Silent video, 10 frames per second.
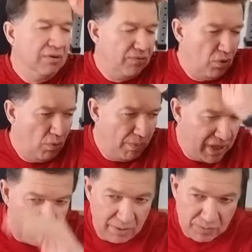for
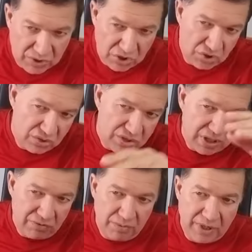many
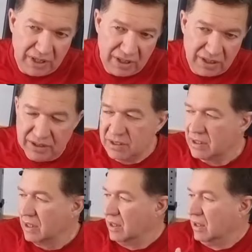repetitions over many
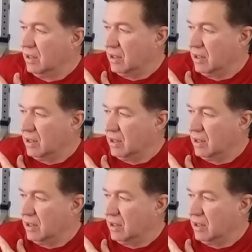years